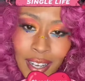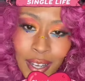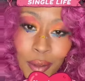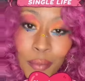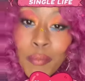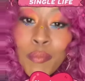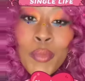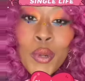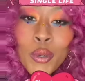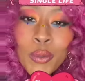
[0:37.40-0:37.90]

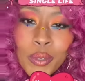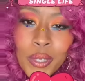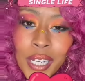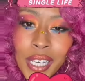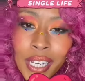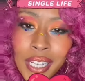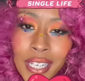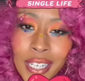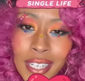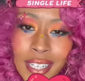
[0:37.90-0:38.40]

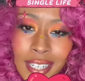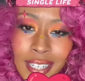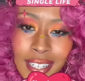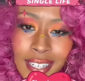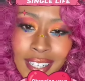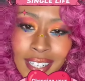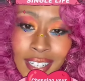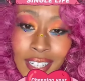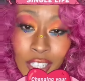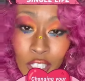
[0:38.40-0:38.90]
booty,
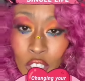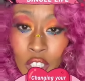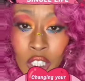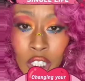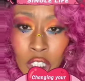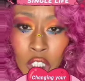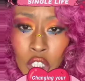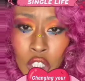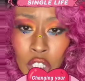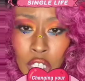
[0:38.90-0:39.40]
you
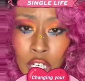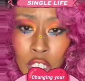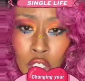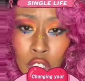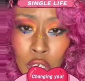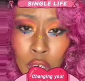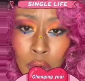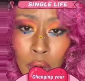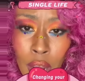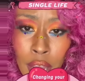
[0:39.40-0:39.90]
need to change
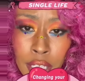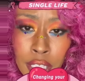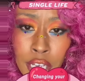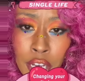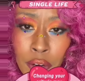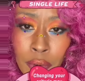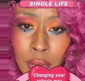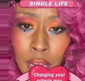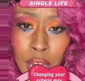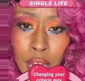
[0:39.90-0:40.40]
your
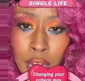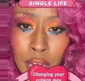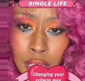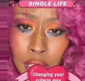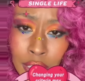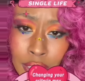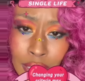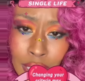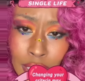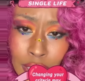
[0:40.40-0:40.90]
criteria,
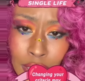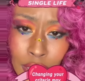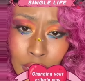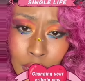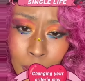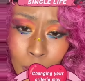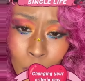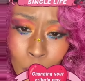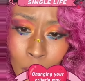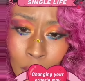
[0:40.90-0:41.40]
contestant
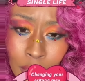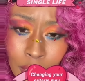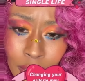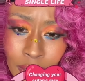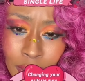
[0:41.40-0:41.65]
number one.